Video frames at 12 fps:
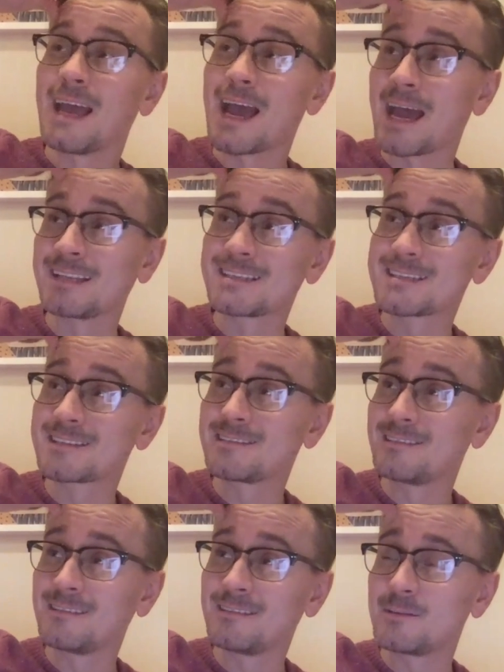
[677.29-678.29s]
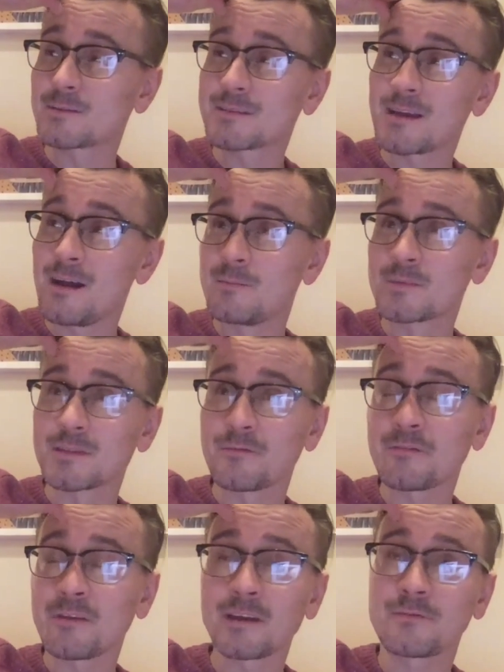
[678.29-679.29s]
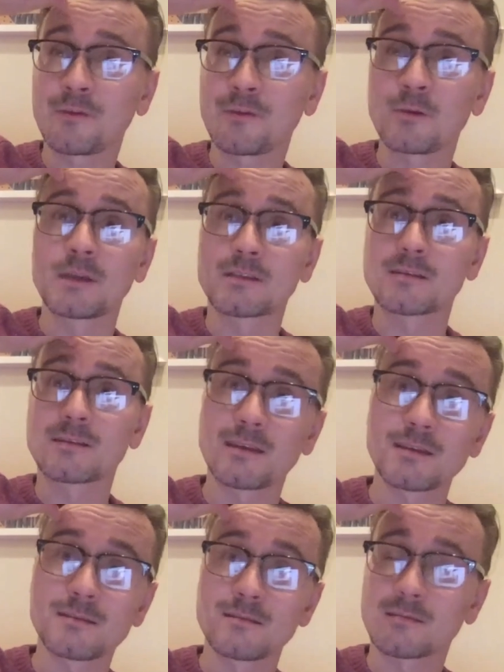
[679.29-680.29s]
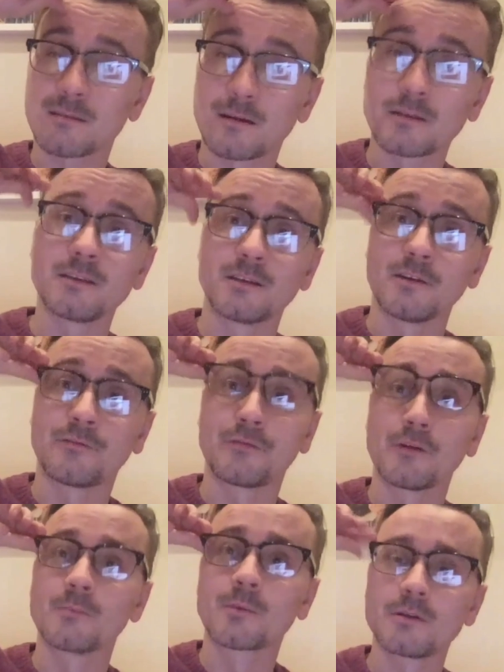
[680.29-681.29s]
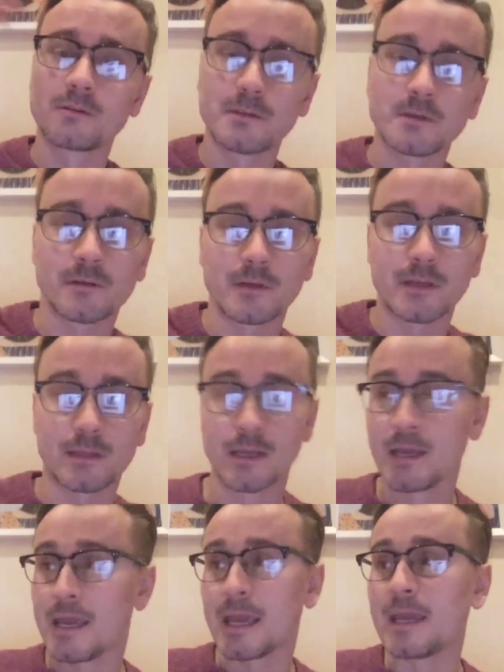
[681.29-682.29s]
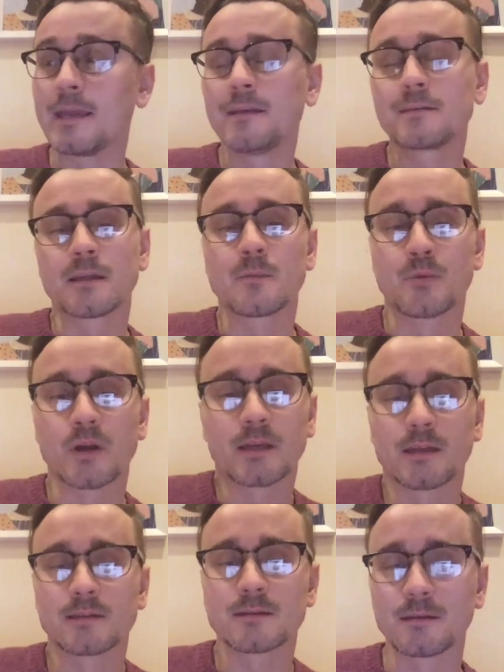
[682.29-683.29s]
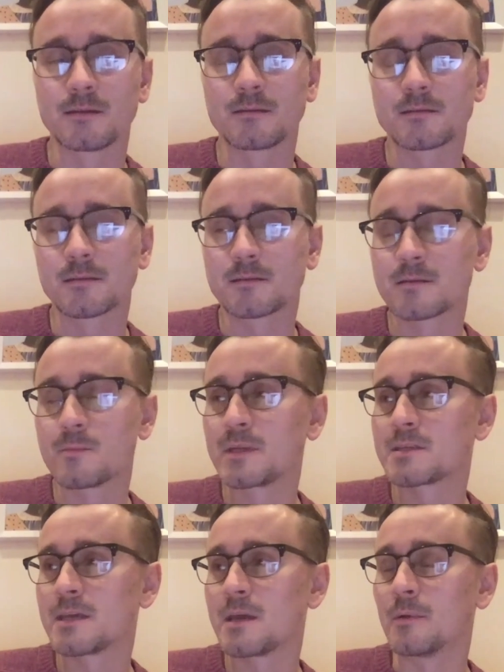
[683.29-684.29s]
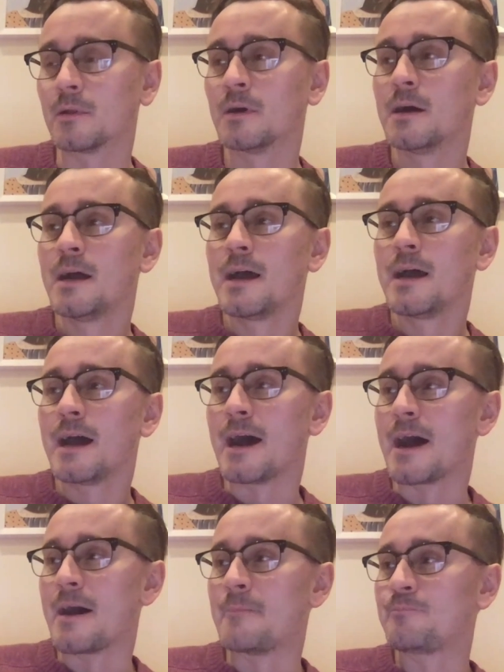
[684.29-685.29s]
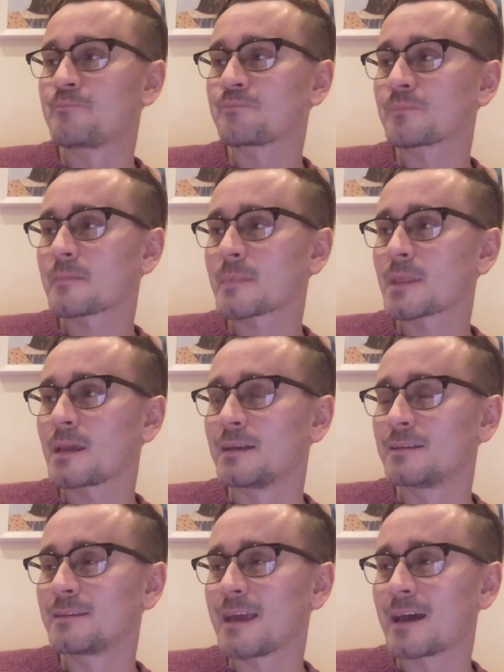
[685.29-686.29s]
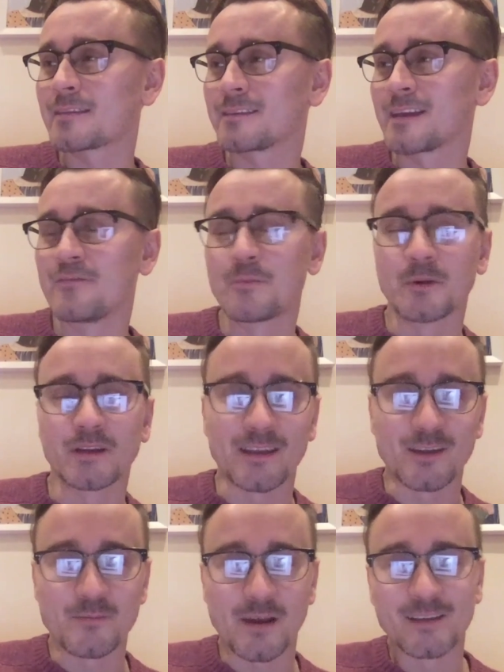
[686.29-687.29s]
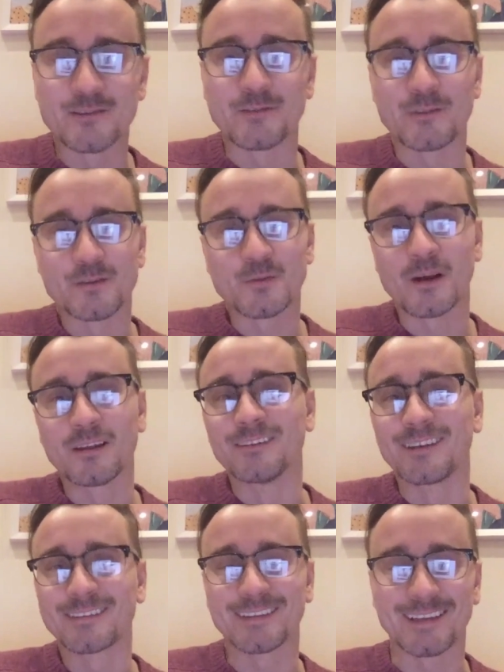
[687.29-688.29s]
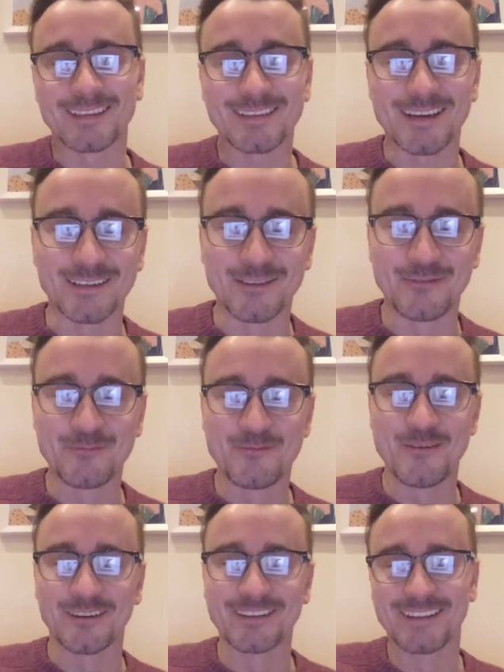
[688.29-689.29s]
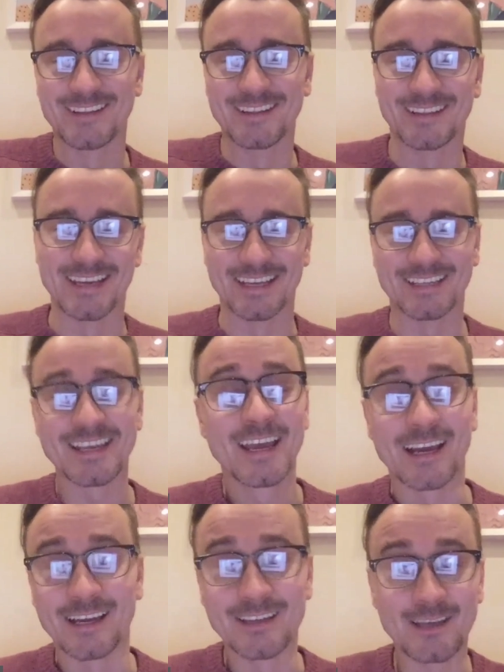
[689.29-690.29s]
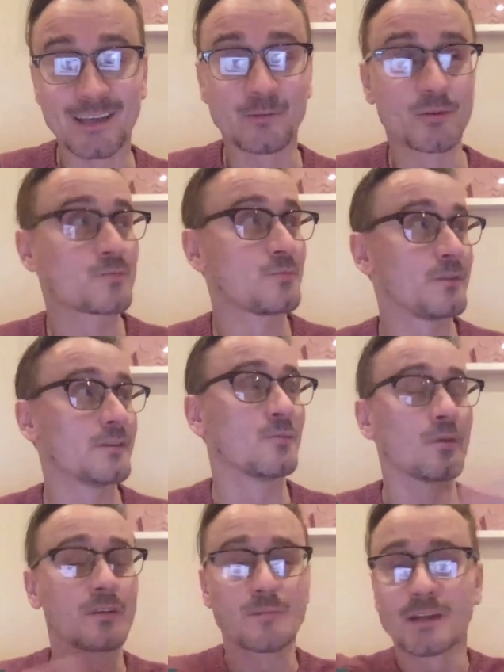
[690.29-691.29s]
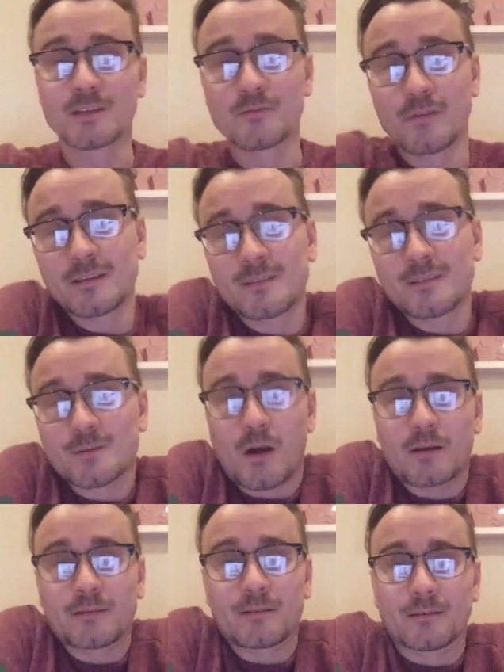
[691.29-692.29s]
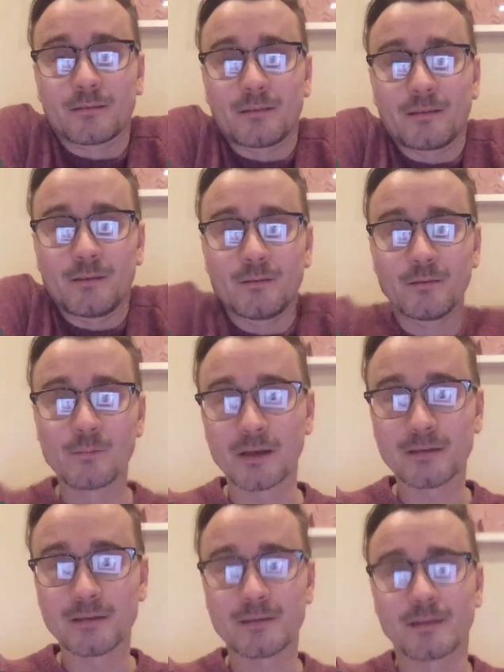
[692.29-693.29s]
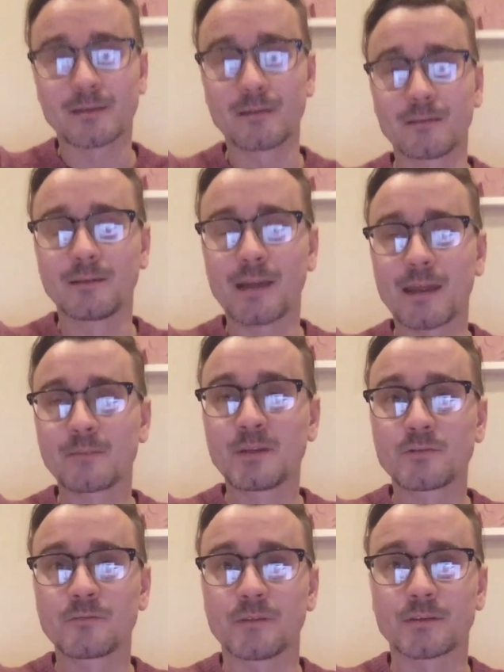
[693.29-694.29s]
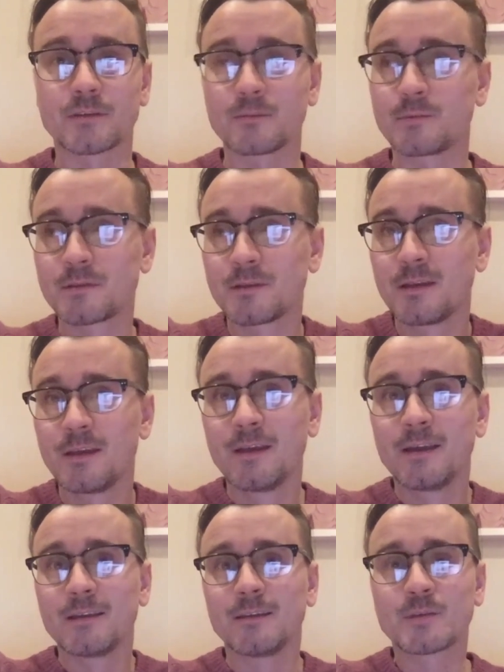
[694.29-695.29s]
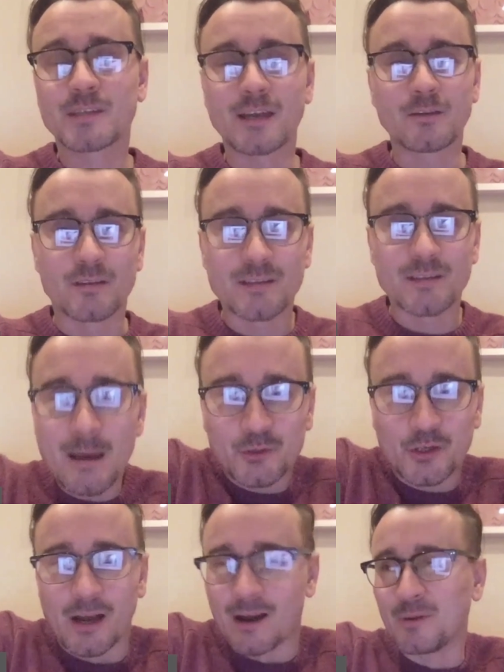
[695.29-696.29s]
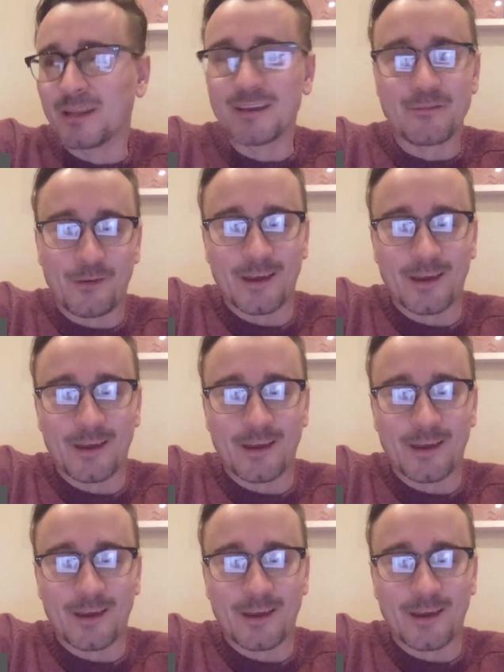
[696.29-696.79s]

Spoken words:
And there were times in the first few weeks of the season you thought, Fulham could, easily break into to mid-table. And I think everybody liked your manager as well. I think that's kind of one of the things. And he was, one of the major reasons why, you managed to land Mitrovic. He was signed on Snapchat, I believe.